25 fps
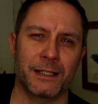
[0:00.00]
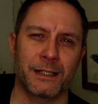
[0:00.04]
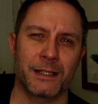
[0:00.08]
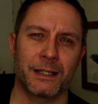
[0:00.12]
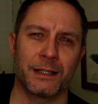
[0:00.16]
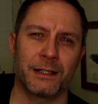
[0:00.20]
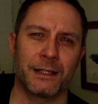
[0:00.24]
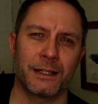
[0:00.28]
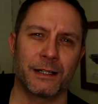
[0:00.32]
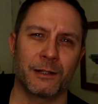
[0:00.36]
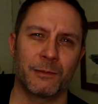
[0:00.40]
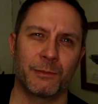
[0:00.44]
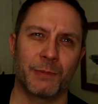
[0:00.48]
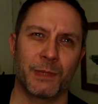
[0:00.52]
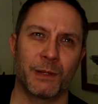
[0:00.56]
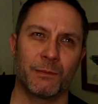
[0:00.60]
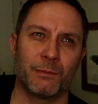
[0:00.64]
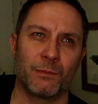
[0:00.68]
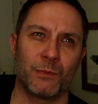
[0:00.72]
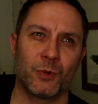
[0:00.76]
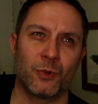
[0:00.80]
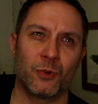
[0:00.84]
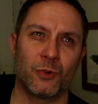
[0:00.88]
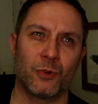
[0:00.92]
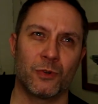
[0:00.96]
It's a little
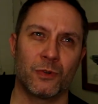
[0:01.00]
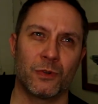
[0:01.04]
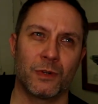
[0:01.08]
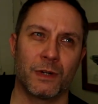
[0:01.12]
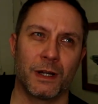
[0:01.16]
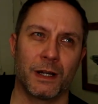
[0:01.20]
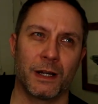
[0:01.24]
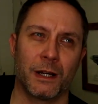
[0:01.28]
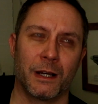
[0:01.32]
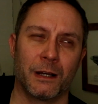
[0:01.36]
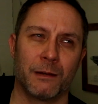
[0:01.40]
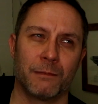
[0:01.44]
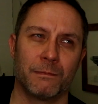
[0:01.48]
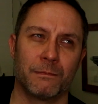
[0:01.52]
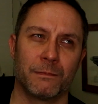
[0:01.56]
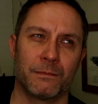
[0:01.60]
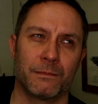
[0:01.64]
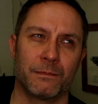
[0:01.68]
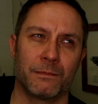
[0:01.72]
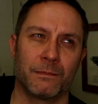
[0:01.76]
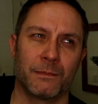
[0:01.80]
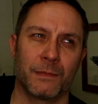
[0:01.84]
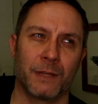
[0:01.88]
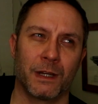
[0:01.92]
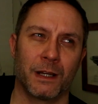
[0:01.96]
bit more
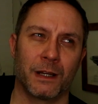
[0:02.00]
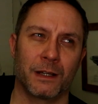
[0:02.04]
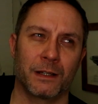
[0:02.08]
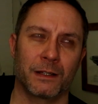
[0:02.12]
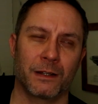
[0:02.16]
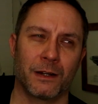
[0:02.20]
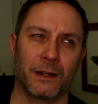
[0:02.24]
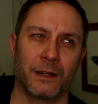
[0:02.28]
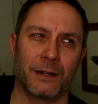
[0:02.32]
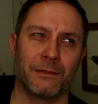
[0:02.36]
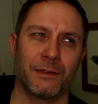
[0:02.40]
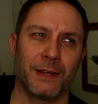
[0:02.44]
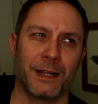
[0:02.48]
kind